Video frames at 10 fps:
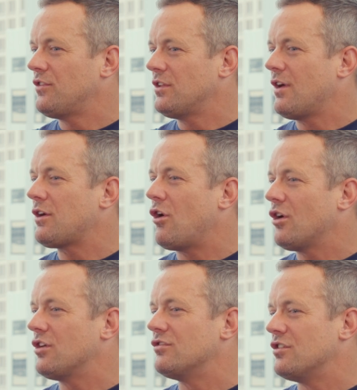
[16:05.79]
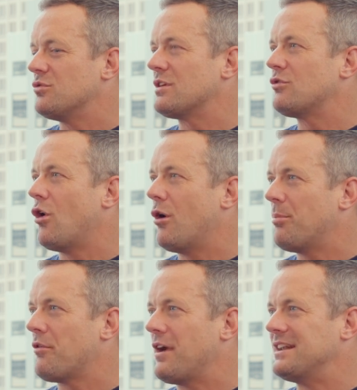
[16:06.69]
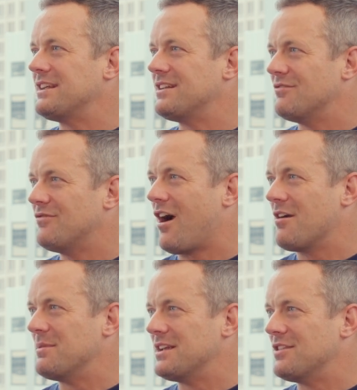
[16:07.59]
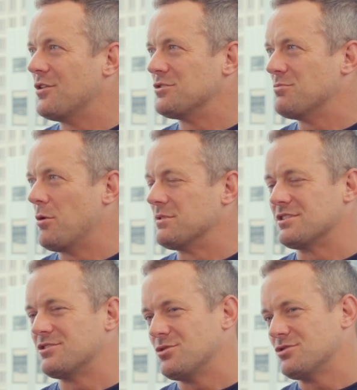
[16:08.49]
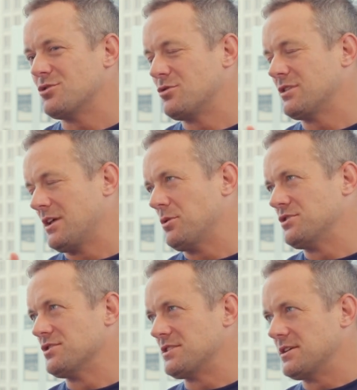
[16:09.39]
is it like continuing to operate in an environment in those moments? So two clear questions